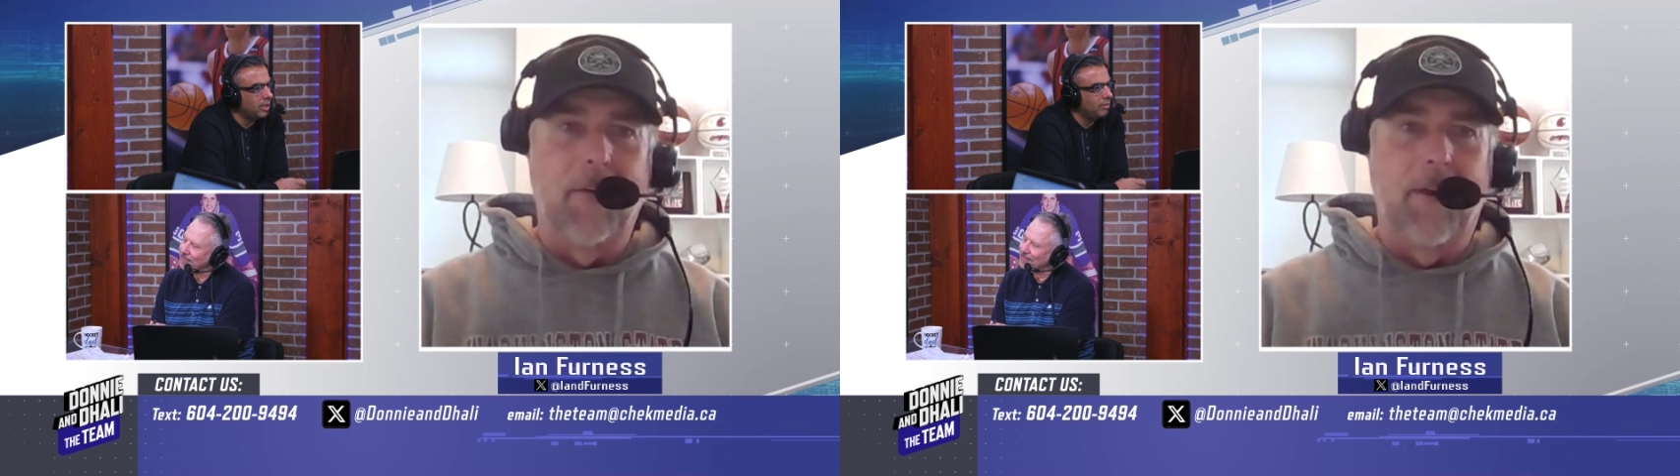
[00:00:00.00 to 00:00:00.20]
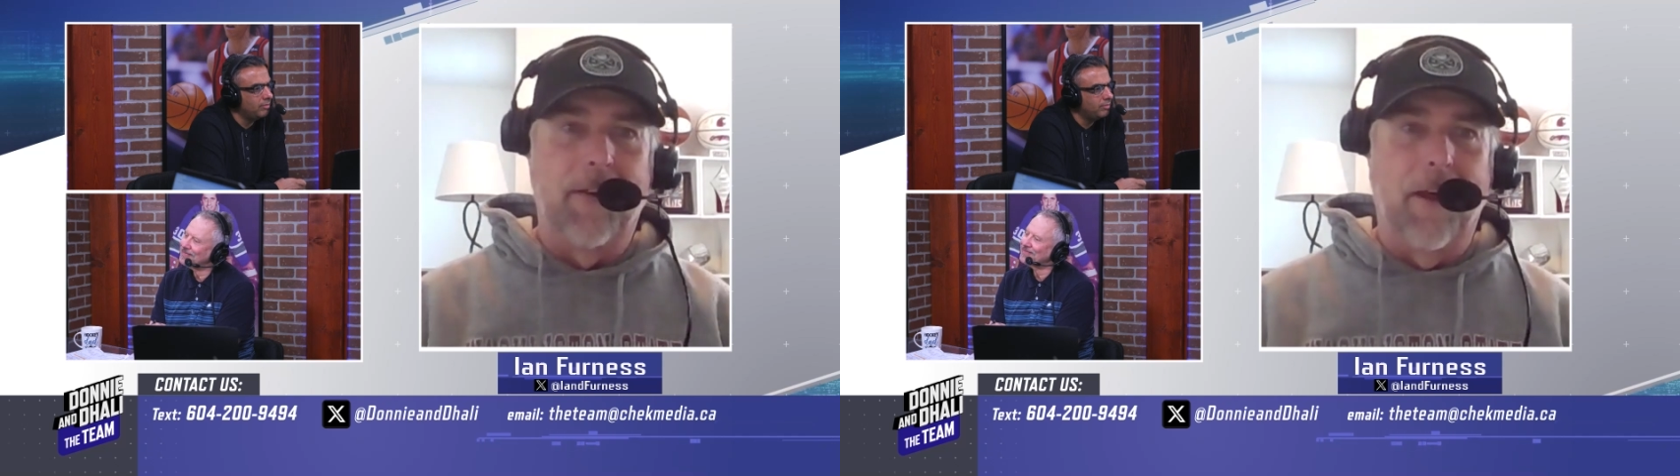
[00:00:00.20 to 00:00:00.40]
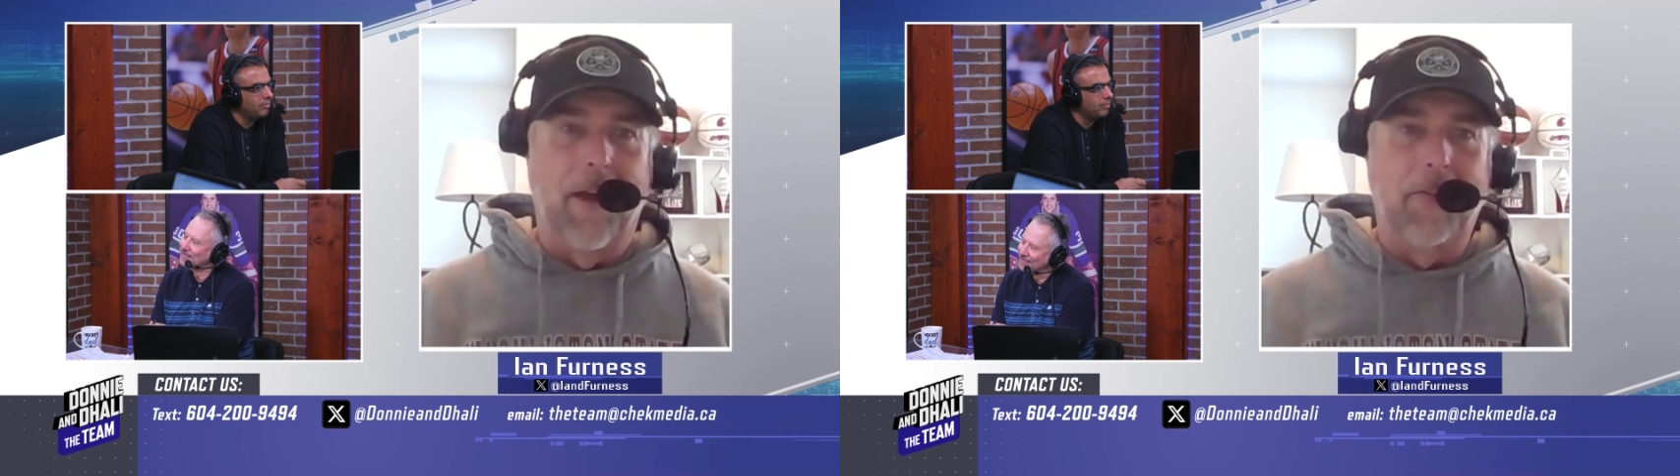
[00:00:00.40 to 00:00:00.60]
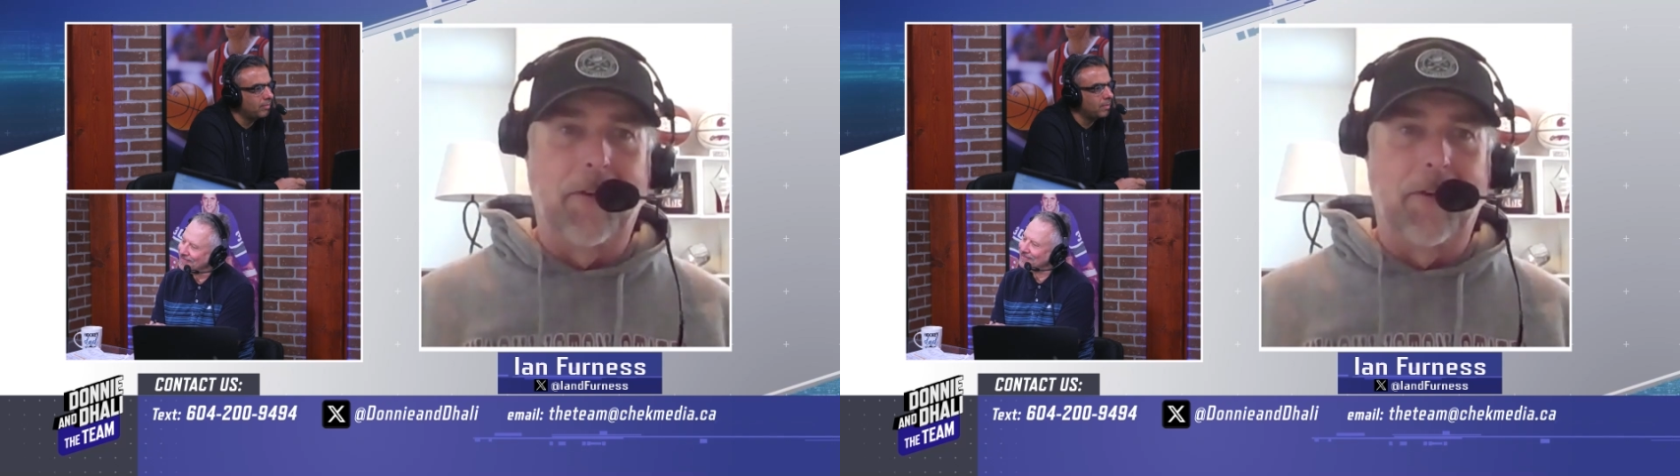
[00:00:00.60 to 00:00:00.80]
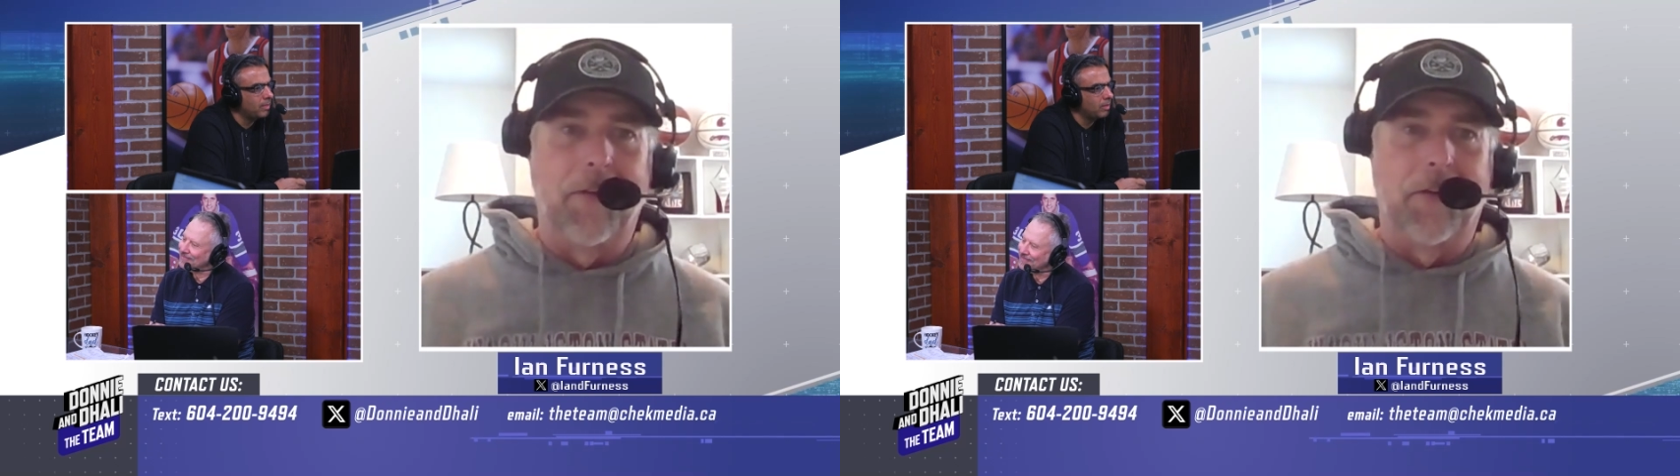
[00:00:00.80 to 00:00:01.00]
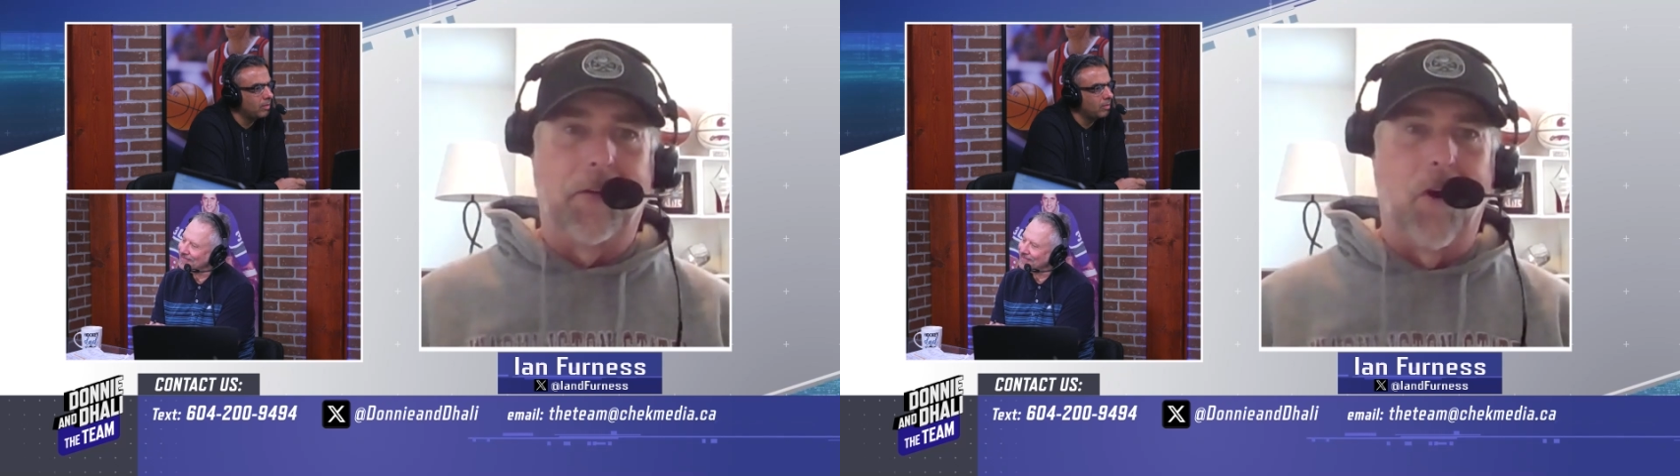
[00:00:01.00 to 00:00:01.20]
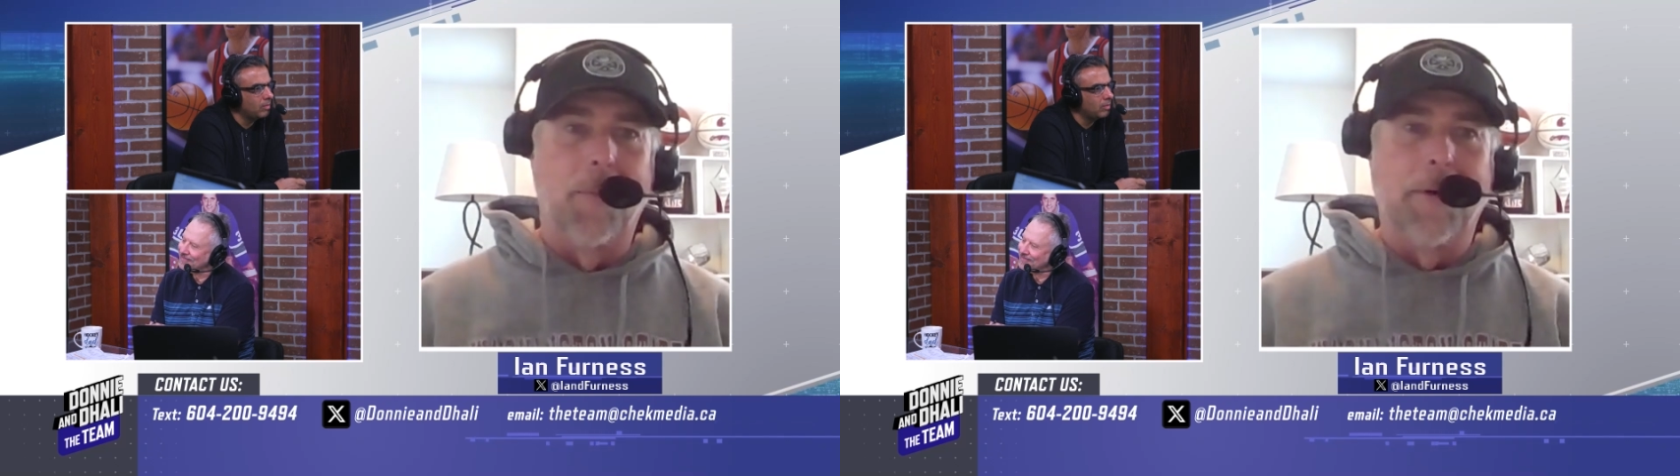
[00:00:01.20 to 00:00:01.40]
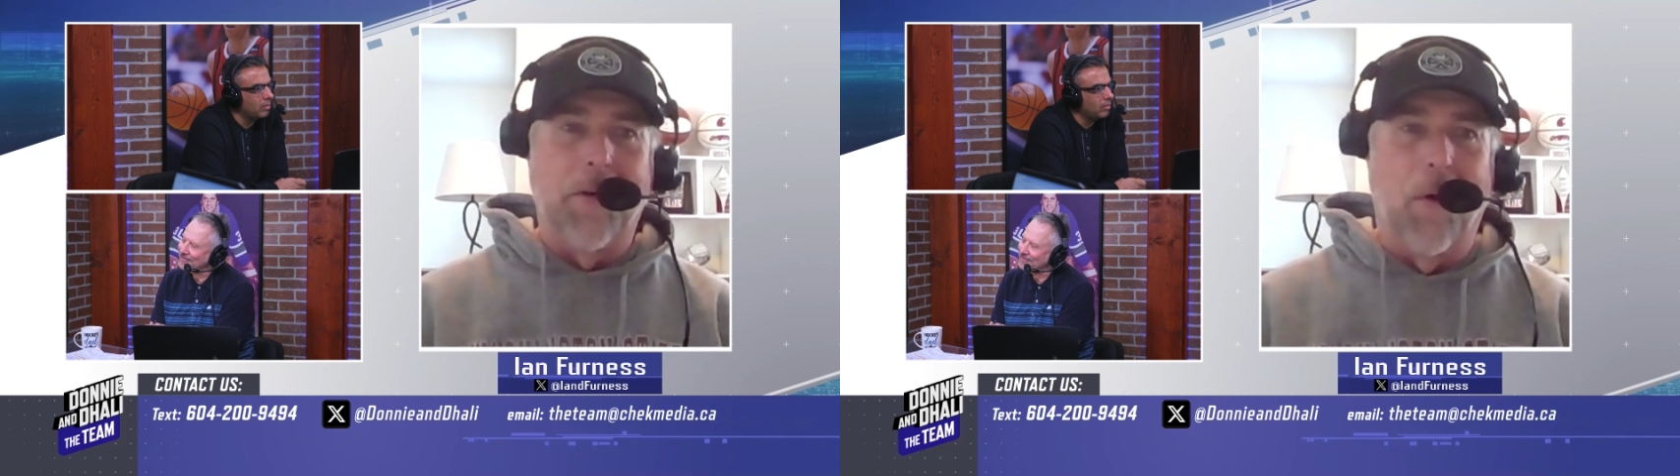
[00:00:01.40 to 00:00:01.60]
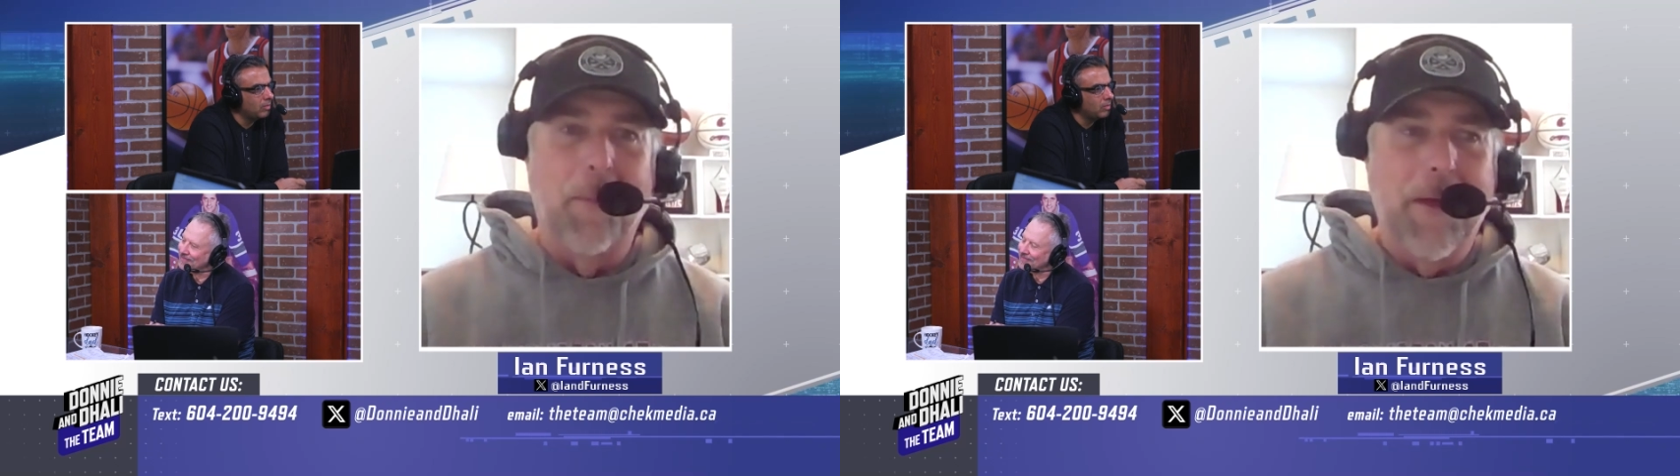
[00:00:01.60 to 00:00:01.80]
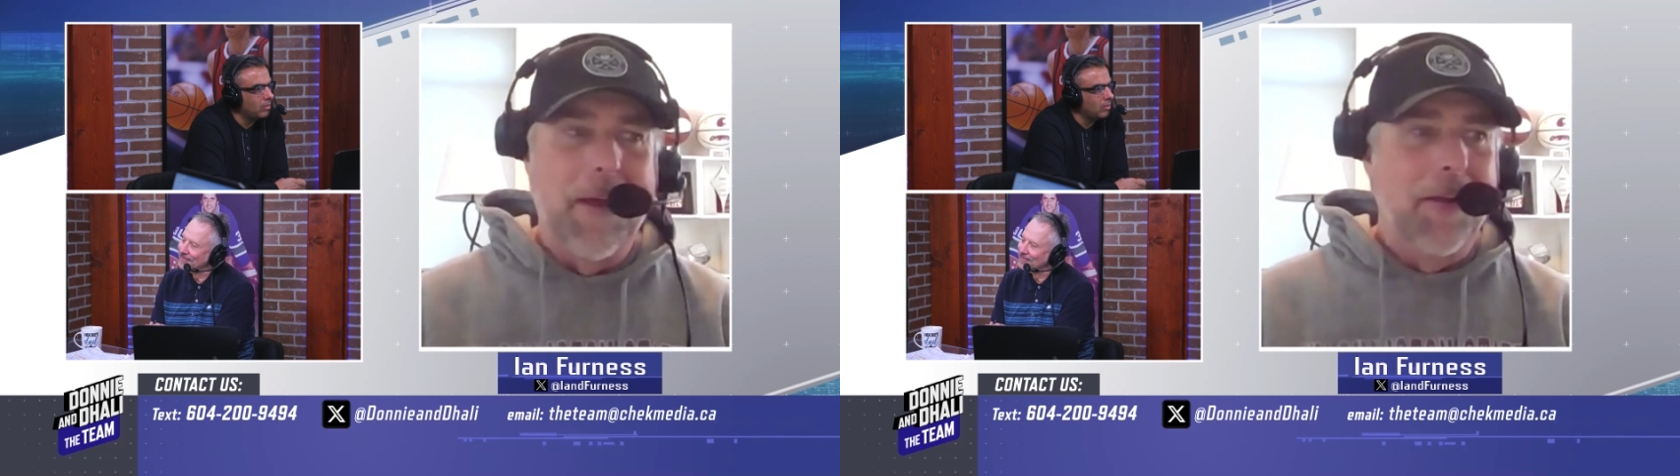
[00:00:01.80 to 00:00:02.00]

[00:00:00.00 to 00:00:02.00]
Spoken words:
I was heading down actually to the Tacoma Dome